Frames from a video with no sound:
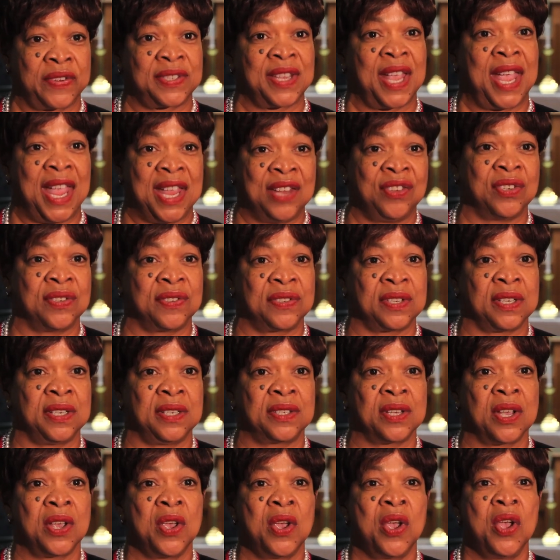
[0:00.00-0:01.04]

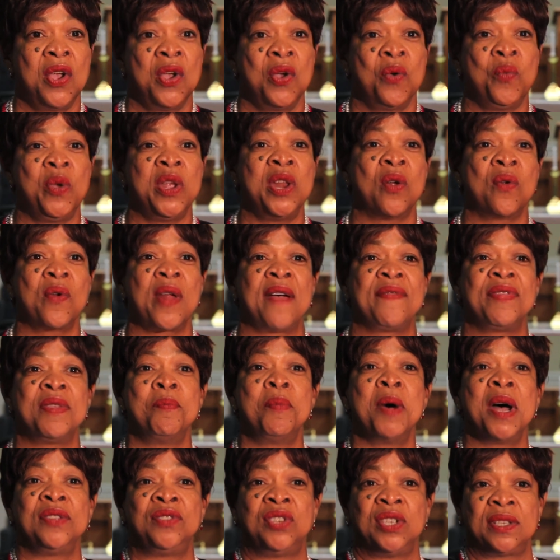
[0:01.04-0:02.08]
agencies, we don't have the
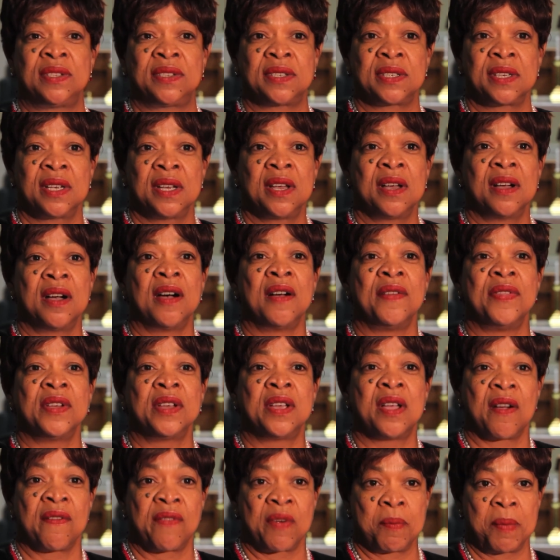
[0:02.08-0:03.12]
budgets of the
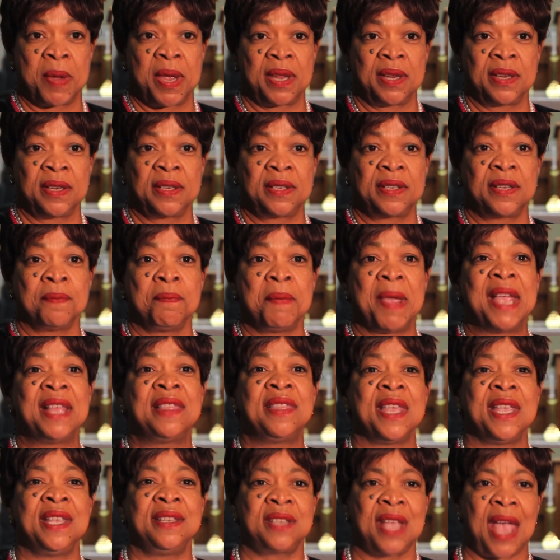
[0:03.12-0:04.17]
government to make
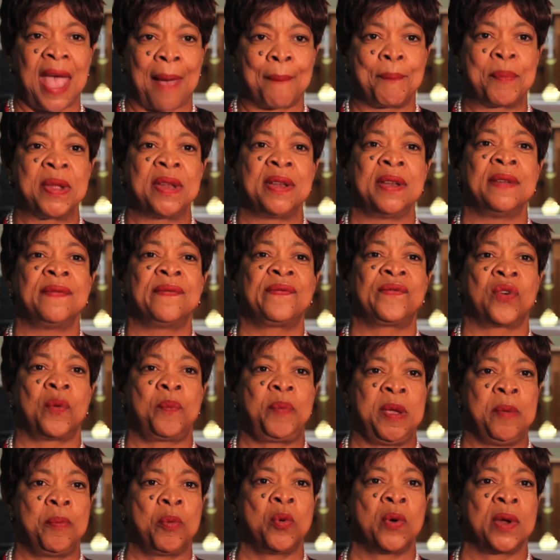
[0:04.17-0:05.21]
things happen for
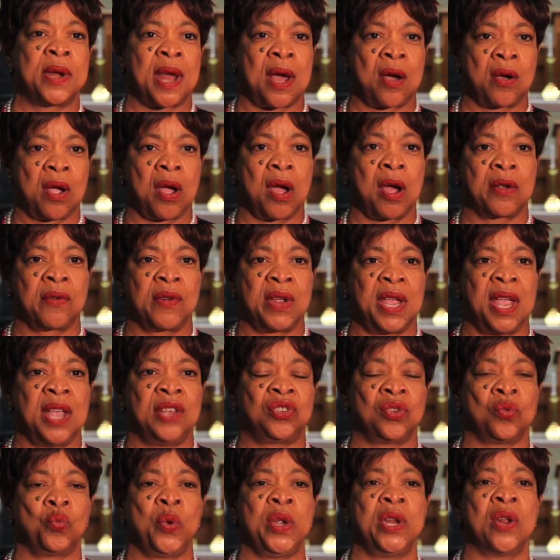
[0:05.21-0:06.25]
people in our
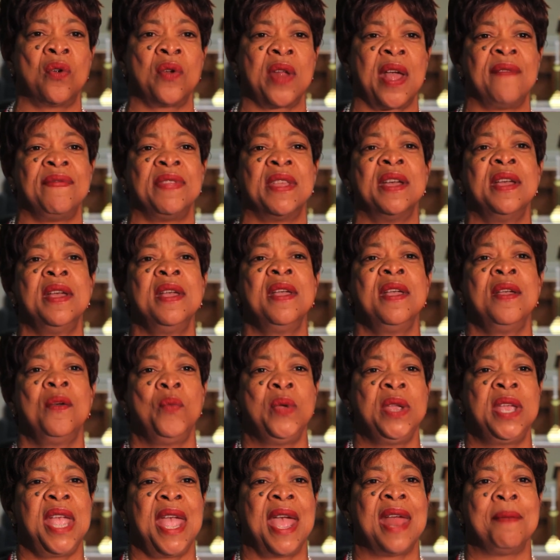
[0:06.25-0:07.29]
congregation.
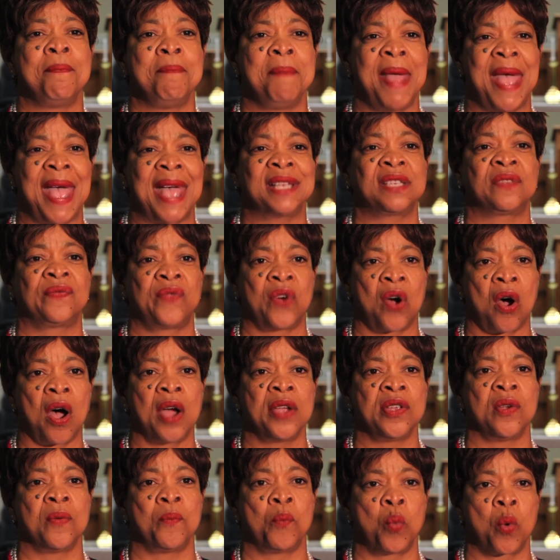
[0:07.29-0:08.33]
We can't mass
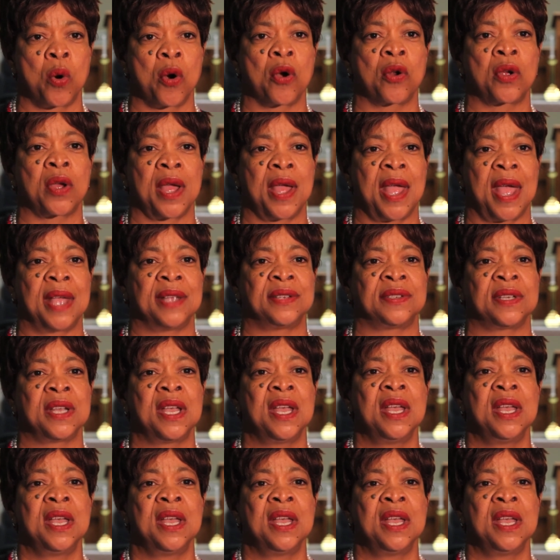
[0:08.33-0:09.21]
volume work as